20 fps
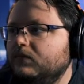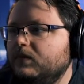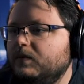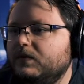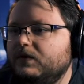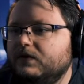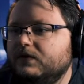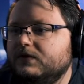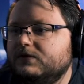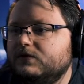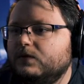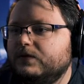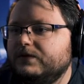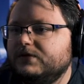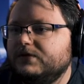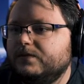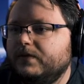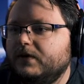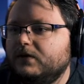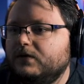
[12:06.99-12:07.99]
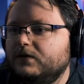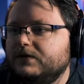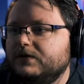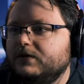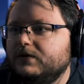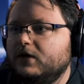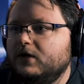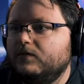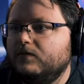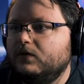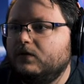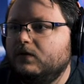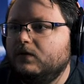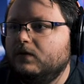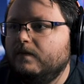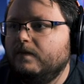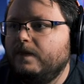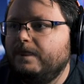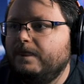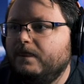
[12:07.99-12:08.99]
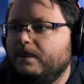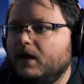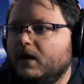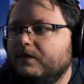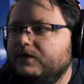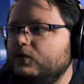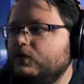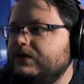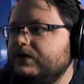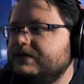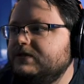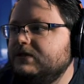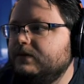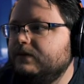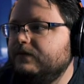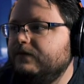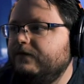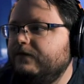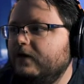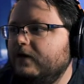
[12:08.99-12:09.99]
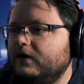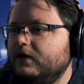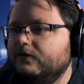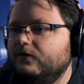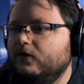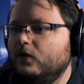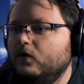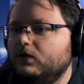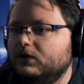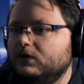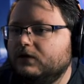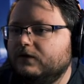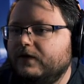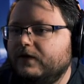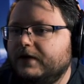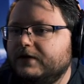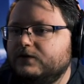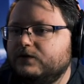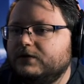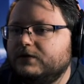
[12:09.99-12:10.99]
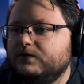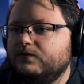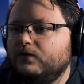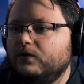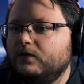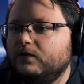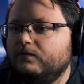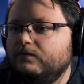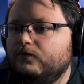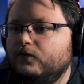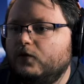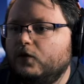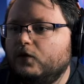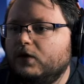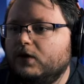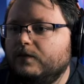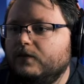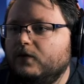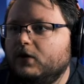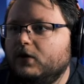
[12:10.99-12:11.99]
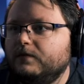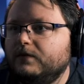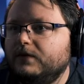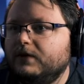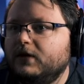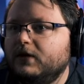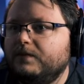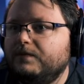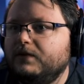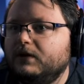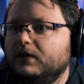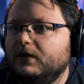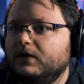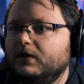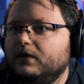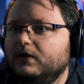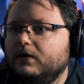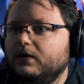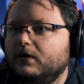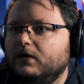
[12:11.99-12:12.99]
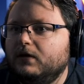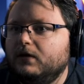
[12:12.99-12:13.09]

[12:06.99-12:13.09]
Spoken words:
maybe this one's a better example. I'm doing some fun vocal effects with this program called Manipulator.